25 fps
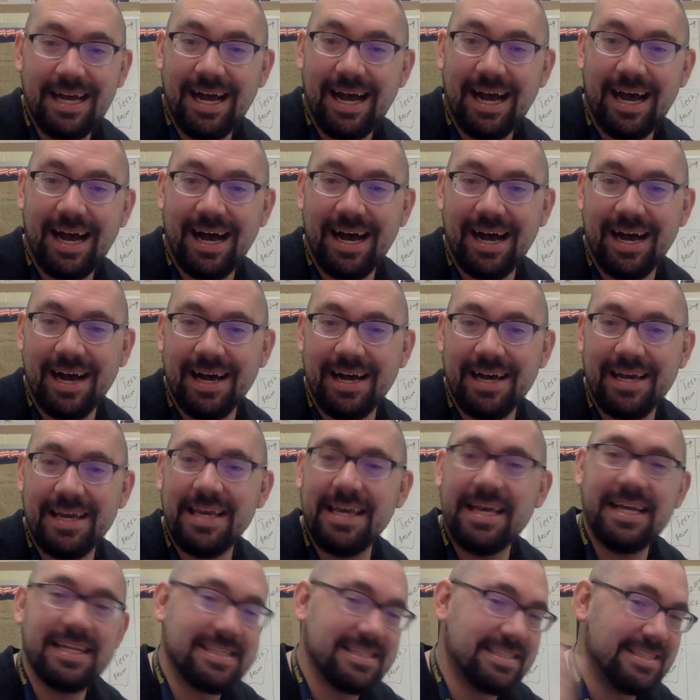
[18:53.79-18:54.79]

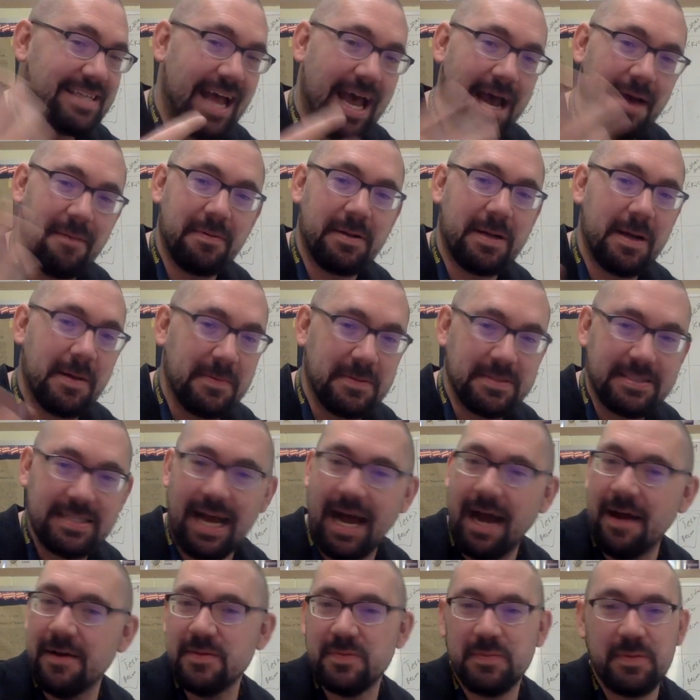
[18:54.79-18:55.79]
He gets stabbed a couple
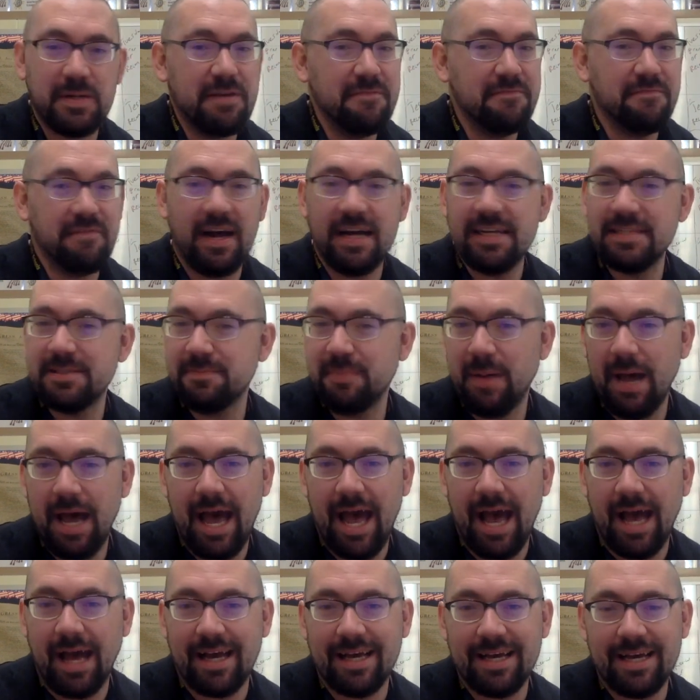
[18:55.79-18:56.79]
times, but he fights
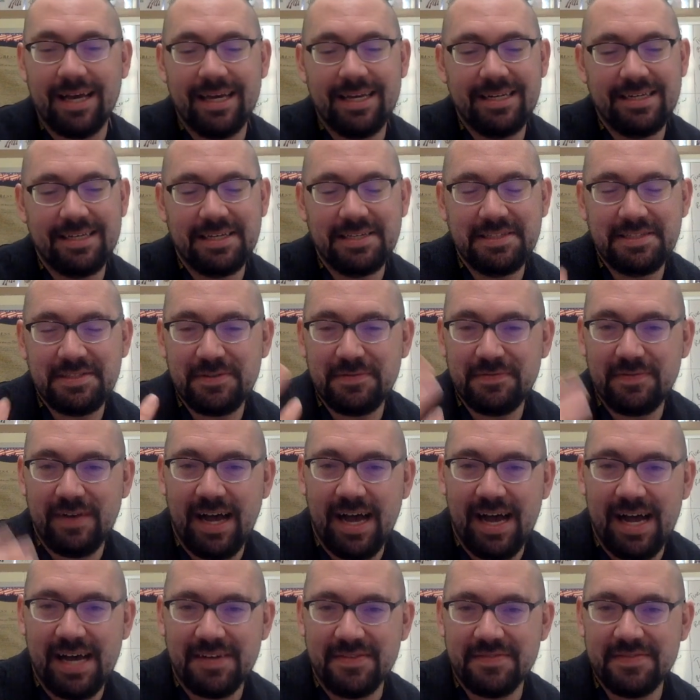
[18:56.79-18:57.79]
back, and he
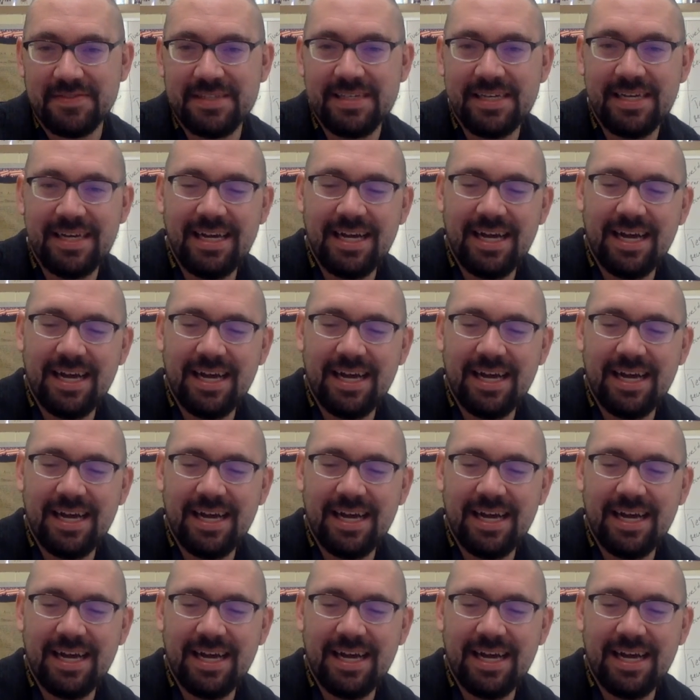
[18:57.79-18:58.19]
survives.